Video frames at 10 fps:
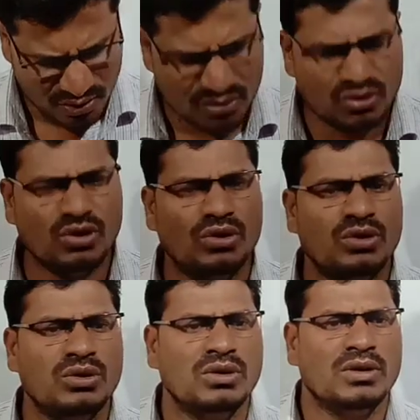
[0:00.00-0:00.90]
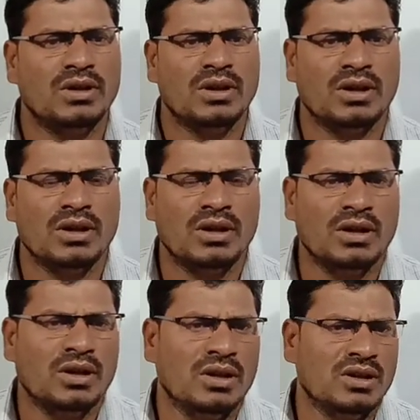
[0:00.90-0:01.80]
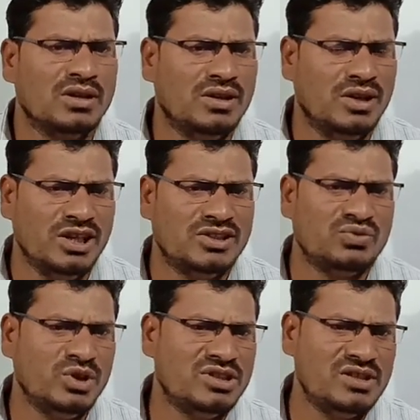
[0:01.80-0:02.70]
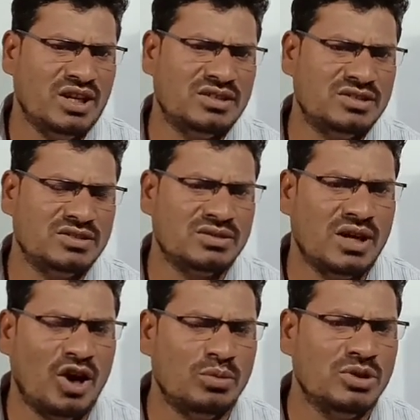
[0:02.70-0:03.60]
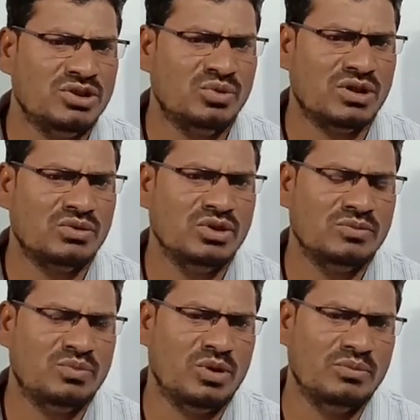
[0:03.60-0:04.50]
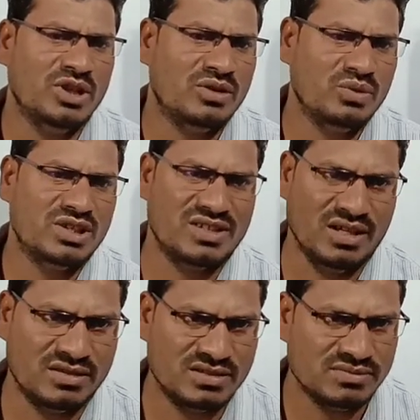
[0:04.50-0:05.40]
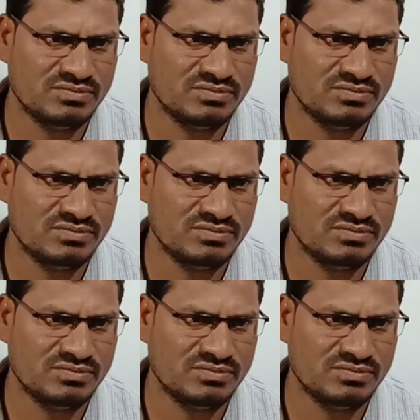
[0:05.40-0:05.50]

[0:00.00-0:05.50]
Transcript: So we'll start. How much you are knowing from there we'll start.